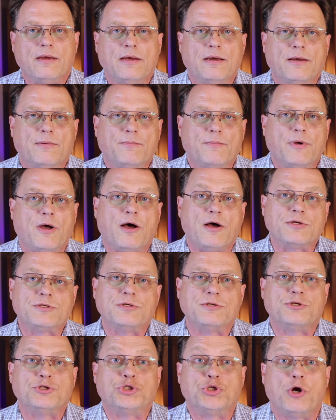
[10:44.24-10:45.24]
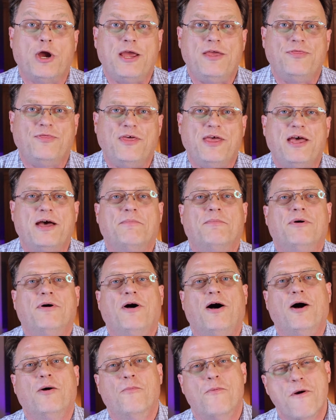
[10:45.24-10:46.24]
Um, also to train them
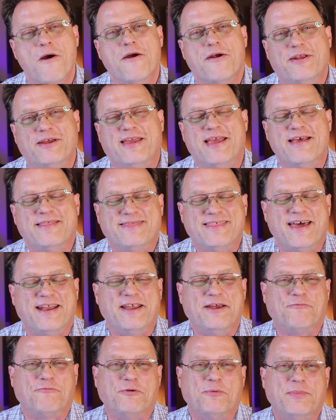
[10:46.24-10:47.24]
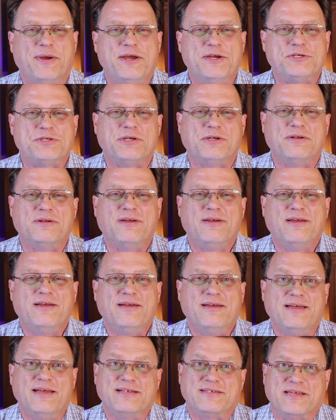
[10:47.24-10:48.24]
on where to get that information.
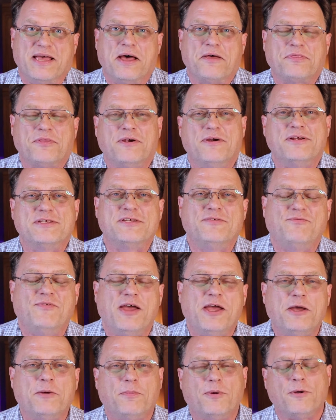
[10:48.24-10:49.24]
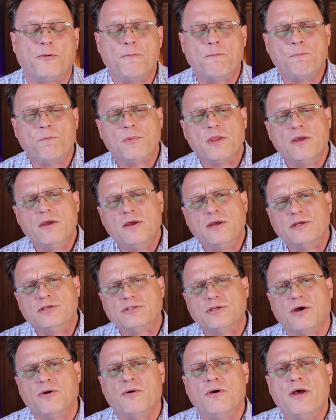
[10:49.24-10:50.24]
It's out there, it's available.
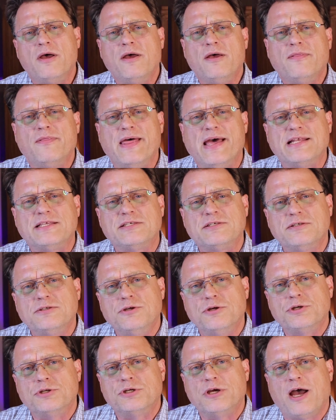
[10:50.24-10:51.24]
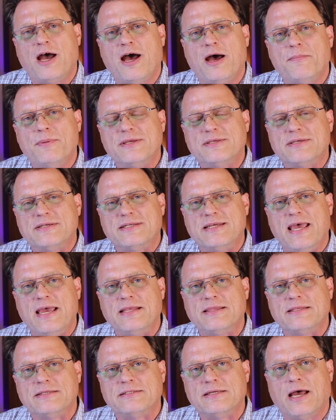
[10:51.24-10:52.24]
So that's your job, is to
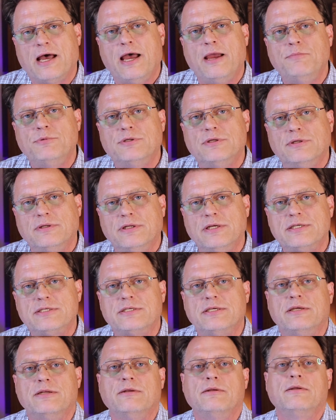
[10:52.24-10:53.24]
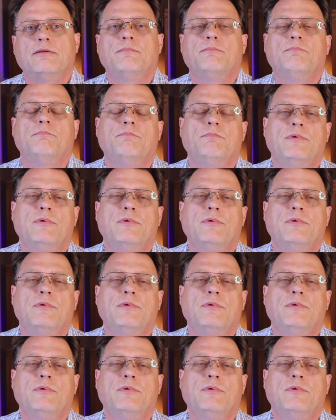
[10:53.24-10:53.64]
take the time to listen